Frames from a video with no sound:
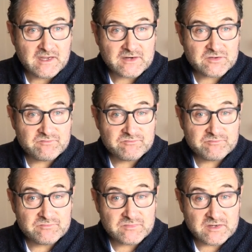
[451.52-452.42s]
Another
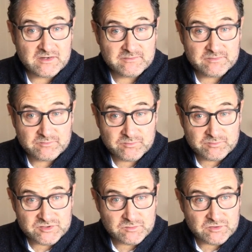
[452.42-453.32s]

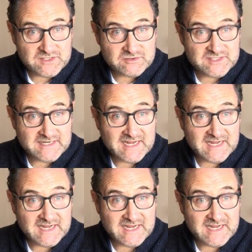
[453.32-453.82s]
someone else said,